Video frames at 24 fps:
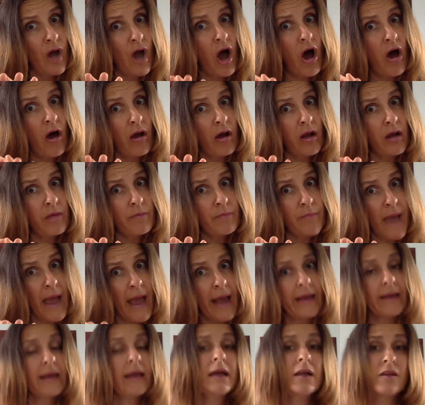hollow
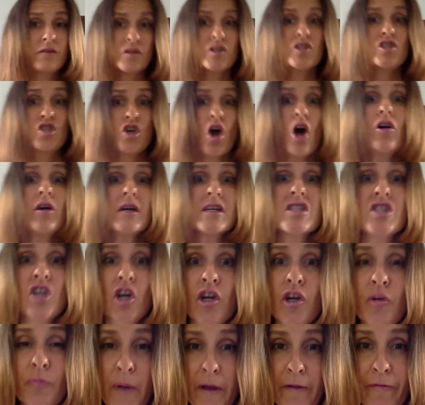back. The dog is
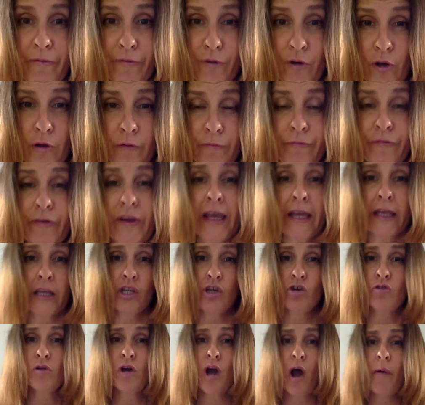going to be full of fear.
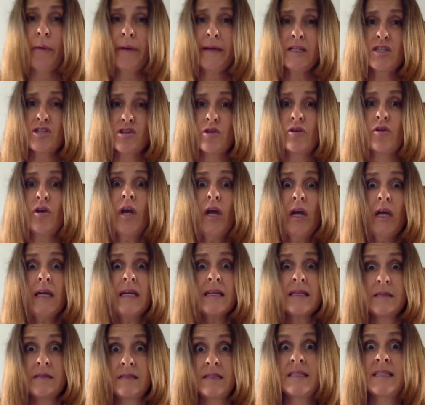You're going to
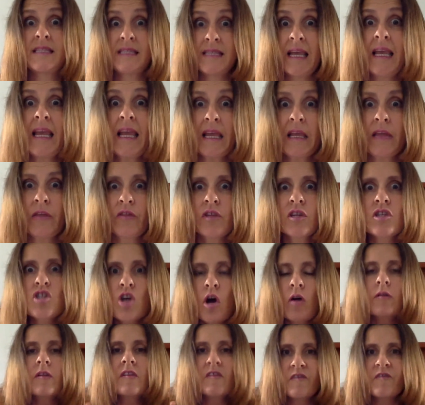see the
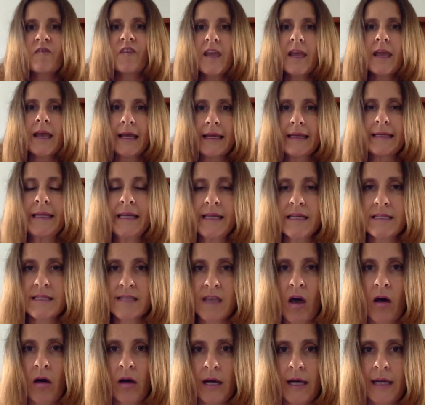dog's fear in his
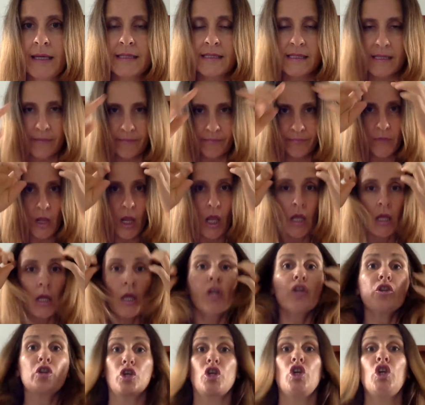eyes.
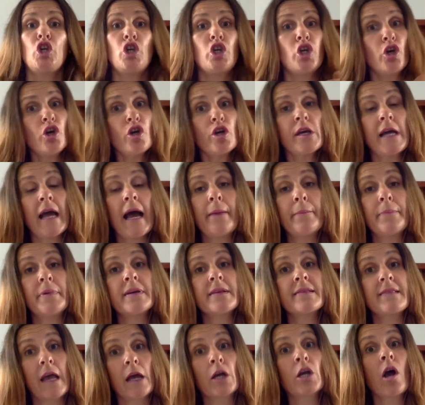The
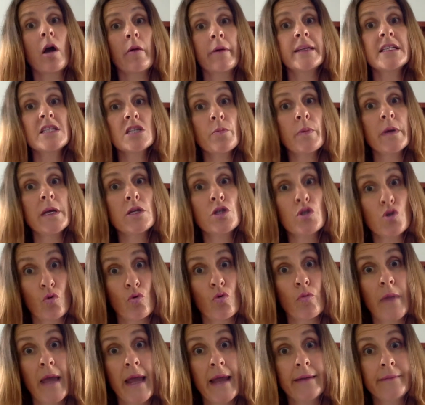cucumbers are going to be
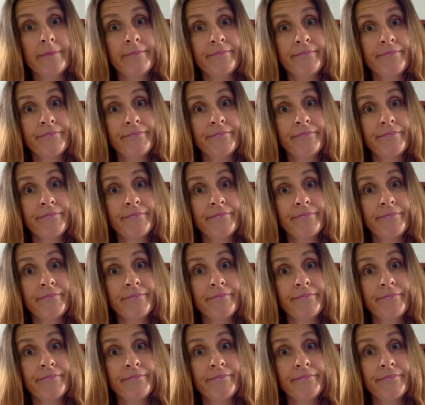dormant.